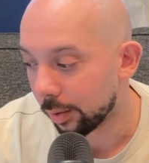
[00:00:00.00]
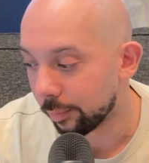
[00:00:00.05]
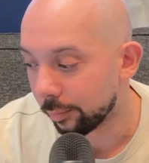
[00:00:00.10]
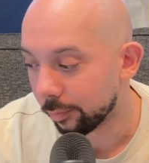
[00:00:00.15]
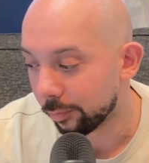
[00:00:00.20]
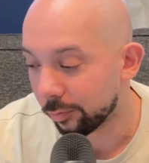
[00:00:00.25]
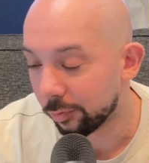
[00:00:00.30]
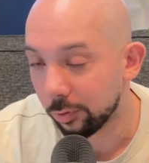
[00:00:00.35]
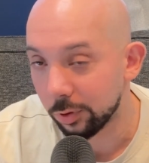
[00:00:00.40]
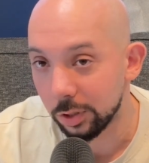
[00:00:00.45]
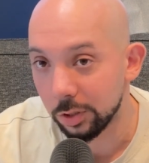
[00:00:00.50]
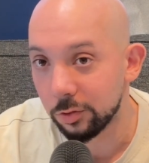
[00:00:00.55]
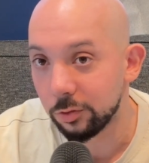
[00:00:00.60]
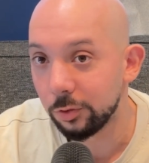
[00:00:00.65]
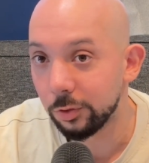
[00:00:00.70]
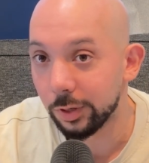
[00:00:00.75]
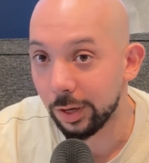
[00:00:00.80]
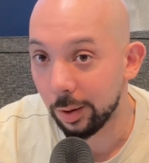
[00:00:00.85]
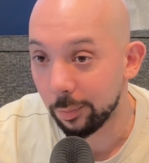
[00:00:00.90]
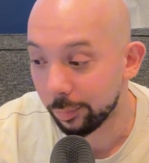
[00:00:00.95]
for this
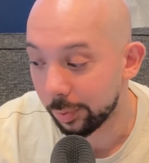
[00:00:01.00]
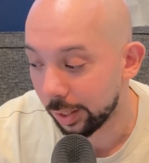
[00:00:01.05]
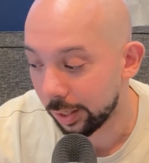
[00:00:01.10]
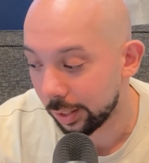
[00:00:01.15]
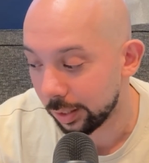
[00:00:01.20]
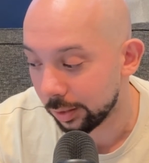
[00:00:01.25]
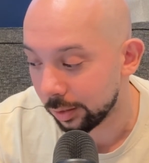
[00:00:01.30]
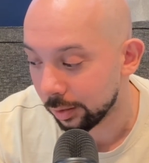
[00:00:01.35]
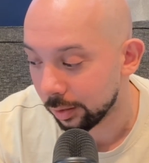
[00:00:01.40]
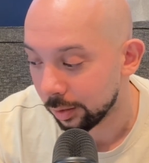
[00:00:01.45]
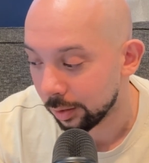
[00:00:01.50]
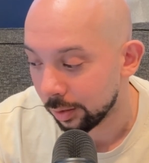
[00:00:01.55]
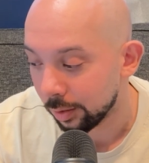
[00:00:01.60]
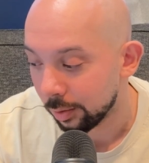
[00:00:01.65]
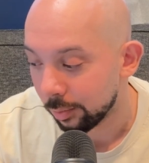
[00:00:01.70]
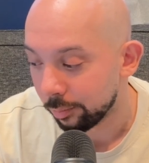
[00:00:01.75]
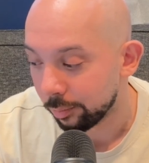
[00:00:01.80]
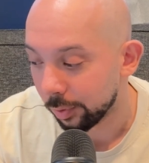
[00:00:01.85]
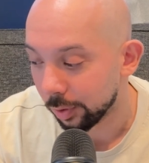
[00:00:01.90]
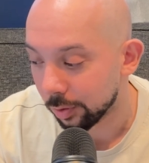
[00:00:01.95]
new campaign,
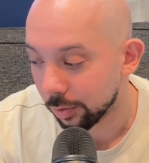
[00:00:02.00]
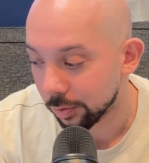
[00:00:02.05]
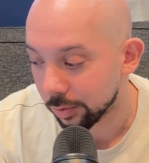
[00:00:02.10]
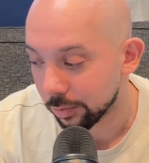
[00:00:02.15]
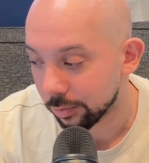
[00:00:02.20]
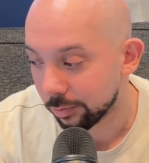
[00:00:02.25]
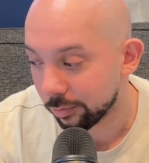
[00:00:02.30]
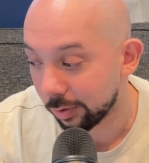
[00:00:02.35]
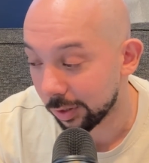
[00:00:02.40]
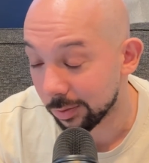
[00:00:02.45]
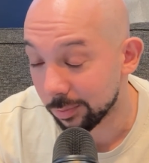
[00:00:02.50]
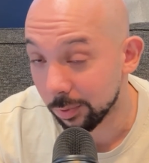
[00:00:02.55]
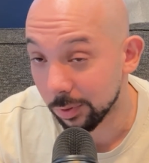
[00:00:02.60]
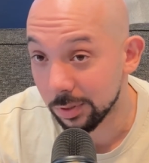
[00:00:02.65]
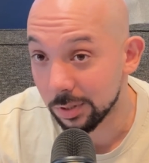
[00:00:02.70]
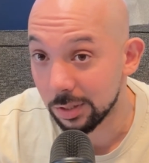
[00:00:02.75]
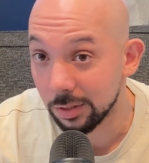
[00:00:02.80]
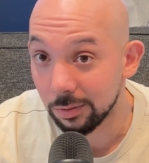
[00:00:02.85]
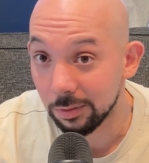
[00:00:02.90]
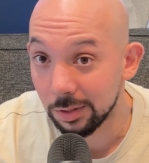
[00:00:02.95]
because Facebook
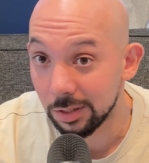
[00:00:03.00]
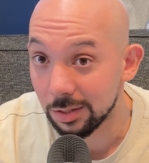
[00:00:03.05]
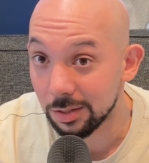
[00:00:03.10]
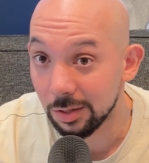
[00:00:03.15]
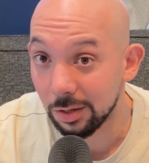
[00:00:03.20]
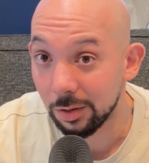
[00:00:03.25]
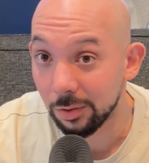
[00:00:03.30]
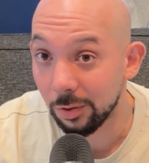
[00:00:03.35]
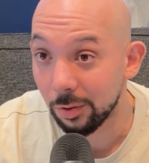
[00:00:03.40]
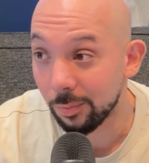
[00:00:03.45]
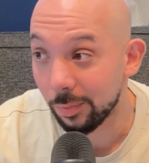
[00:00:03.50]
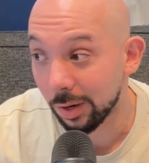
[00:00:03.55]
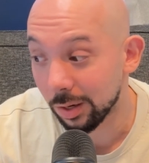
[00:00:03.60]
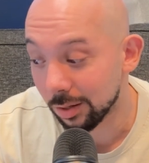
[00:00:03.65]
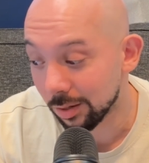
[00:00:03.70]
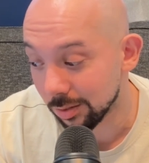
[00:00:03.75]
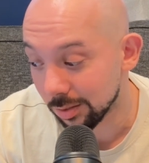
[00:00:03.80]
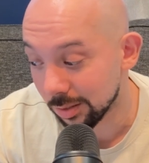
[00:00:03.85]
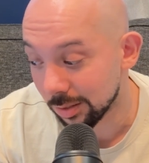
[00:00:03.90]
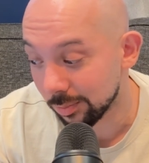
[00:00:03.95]
still needs to know my
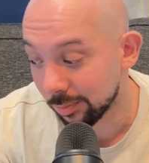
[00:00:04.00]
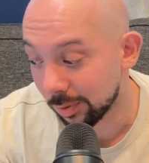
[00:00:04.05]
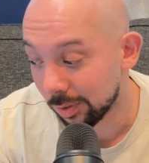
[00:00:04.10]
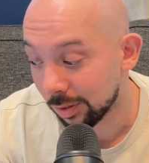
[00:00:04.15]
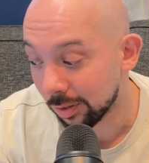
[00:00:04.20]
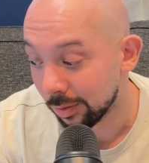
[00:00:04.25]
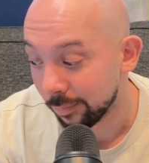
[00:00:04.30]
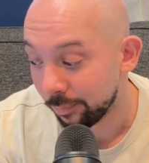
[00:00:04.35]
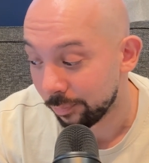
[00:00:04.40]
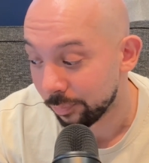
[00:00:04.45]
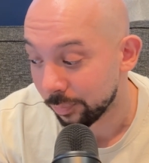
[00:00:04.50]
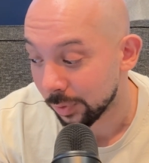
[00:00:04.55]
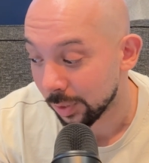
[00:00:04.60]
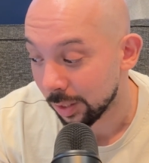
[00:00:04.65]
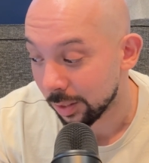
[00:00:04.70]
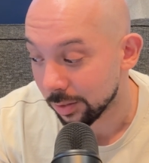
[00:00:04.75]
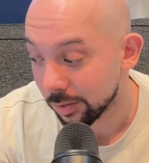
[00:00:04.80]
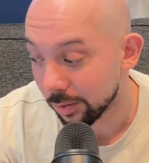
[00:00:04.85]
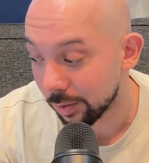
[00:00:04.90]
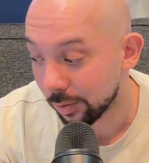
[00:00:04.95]
customer.
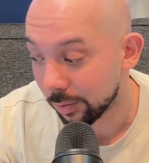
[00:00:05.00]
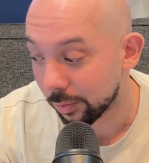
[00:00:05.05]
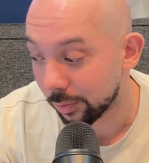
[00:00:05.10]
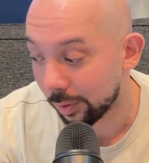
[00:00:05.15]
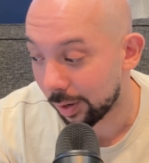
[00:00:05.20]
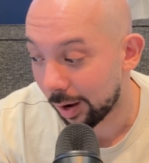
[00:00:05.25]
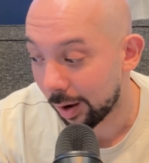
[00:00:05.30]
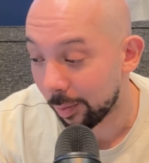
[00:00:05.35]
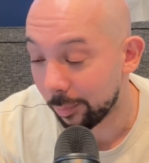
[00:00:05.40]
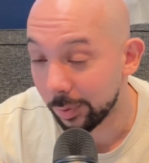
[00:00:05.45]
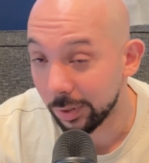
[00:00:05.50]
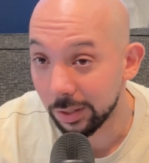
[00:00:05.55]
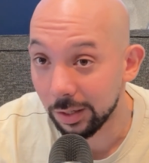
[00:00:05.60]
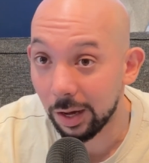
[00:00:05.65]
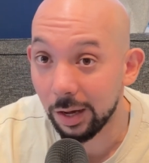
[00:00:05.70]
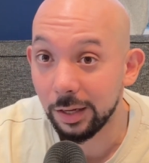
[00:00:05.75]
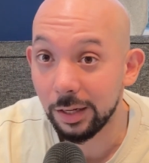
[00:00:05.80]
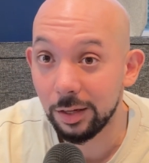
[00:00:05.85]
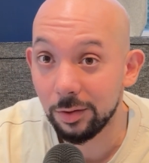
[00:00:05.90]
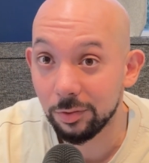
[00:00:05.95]
So I'll be
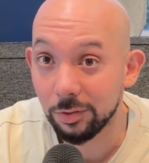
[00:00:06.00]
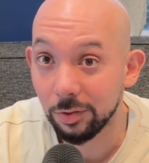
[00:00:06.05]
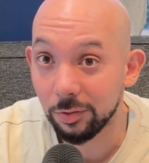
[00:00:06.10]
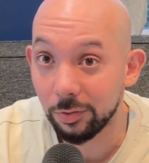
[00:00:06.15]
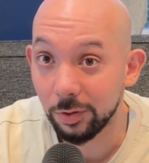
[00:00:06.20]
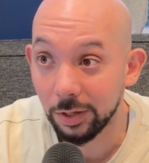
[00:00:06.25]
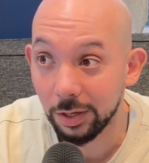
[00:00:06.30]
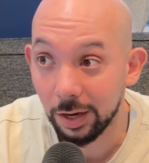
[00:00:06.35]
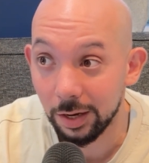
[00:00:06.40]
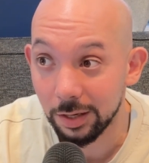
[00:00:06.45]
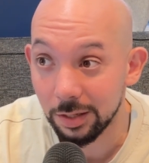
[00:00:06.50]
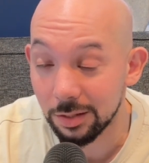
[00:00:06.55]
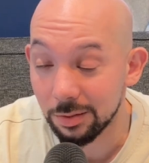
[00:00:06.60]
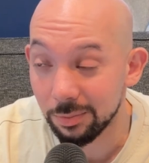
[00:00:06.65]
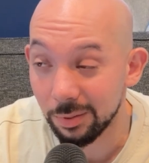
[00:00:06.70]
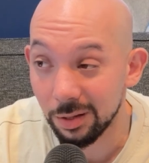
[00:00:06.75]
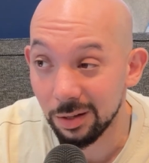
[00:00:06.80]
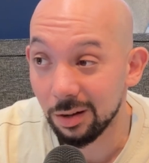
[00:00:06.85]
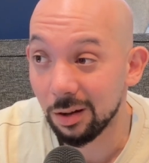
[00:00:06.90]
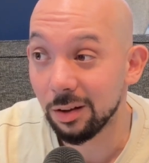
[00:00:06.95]
naive to think I can
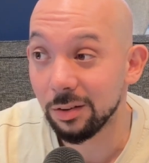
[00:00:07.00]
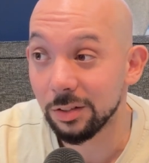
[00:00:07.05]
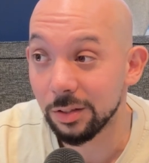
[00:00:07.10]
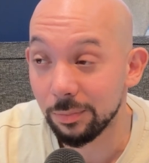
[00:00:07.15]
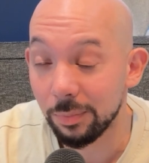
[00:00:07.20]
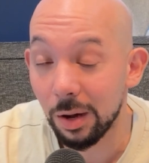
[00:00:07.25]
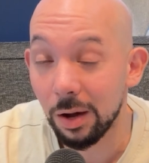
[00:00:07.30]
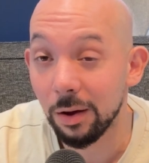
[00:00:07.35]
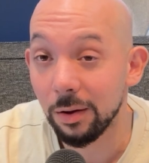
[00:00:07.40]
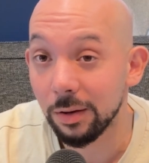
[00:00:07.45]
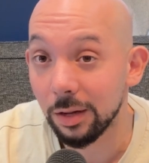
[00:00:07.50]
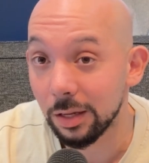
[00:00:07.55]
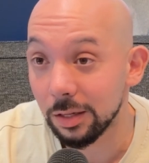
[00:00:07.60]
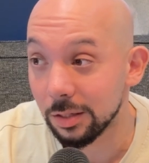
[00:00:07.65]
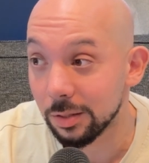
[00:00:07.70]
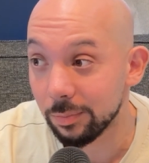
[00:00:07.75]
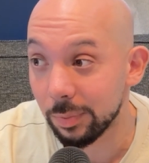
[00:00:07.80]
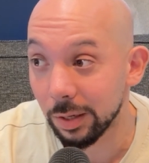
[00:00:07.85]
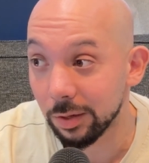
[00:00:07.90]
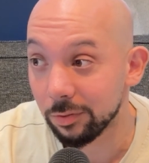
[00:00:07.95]
spend £100 and
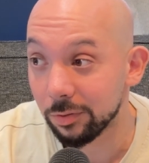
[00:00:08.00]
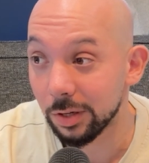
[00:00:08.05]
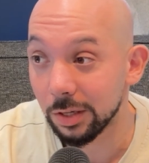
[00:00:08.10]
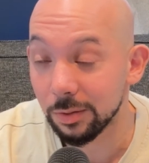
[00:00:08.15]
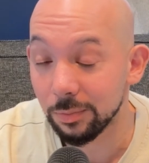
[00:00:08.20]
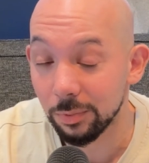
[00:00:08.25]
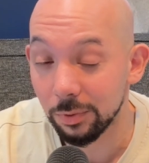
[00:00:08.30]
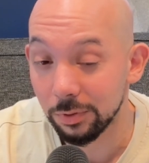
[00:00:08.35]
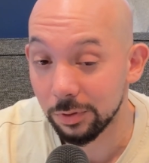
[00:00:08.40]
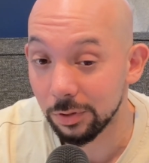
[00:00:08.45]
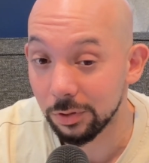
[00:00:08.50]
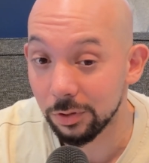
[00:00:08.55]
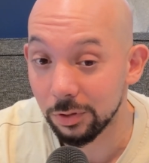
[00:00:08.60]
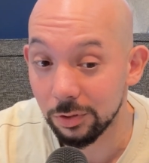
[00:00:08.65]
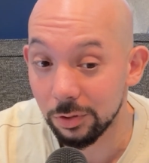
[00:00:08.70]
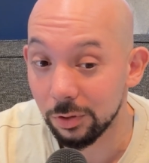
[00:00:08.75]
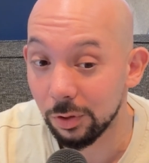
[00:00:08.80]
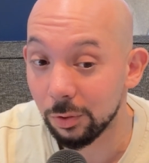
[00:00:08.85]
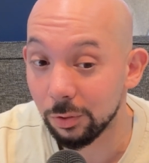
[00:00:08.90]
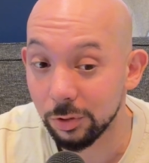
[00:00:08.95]
expect Facebook to
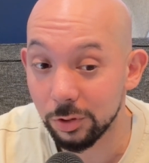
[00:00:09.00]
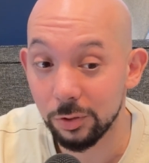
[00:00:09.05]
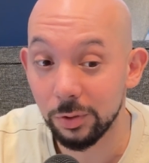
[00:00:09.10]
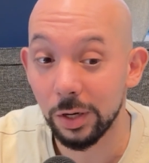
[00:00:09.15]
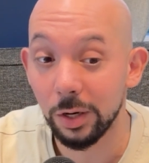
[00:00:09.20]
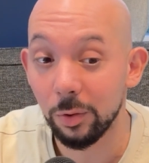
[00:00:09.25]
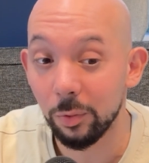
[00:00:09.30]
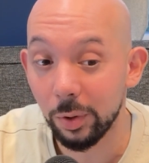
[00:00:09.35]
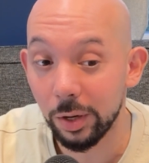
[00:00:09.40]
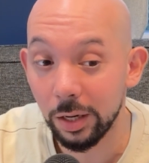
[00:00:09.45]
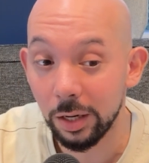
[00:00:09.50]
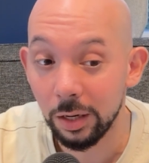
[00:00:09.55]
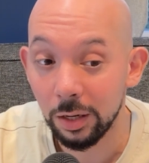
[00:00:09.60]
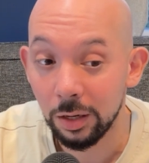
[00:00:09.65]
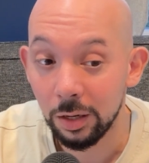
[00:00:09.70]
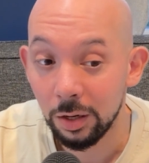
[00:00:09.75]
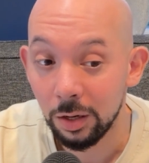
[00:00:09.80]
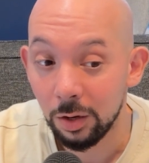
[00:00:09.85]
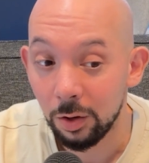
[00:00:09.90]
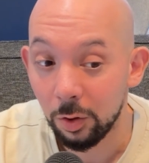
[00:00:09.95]
just know straight away
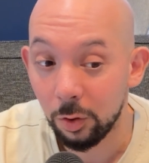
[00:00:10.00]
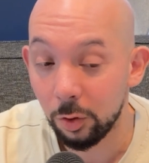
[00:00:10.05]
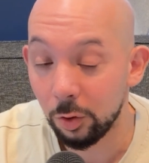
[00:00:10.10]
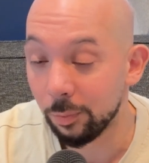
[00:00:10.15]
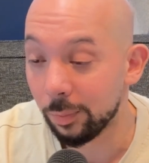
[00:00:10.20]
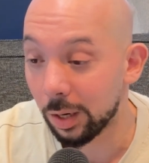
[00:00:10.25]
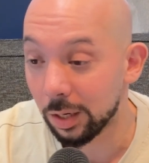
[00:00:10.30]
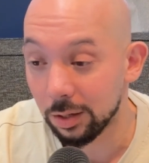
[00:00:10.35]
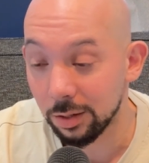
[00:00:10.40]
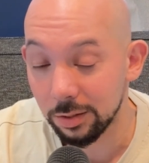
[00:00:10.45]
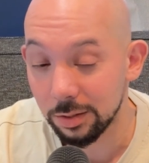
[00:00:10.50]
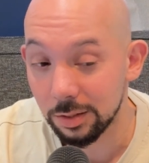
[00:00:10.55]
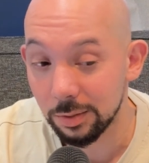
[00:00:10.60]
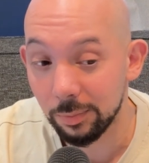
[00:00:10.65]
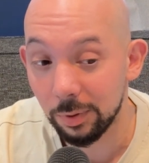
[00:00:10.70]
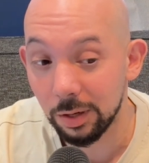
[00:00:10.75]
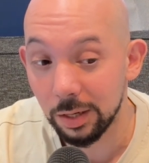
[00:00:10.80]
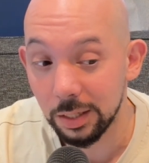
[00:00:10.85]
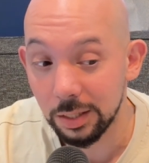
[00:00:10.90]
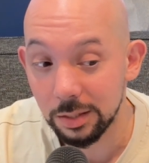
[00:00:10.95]
who my
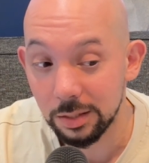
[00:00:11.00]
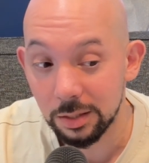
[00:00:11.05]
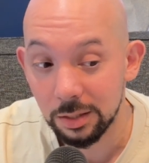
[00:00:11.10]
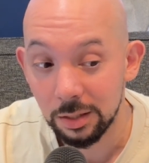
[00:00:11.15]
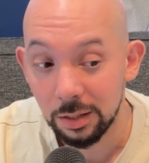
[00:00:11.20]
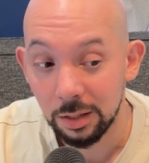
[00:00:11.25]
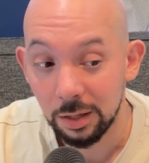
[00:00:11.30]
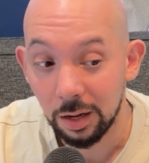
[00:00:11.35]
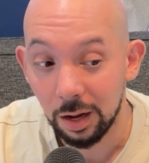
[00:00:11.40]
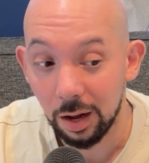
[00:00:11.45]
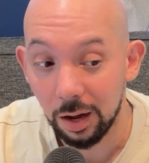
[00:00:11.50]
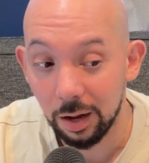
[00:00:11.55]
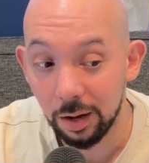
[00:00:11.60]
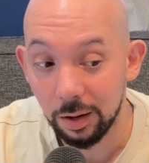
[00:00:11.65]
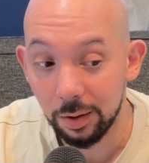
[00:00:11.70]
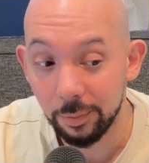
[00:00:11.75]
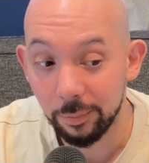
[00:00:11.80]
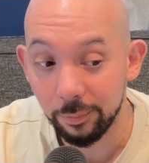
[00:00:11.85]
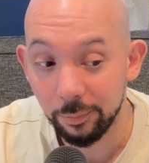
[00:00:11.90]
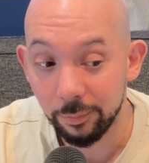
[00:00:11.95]
customer is,
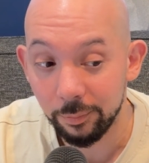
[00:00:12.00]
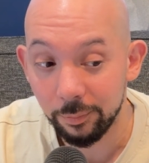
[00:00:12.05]
and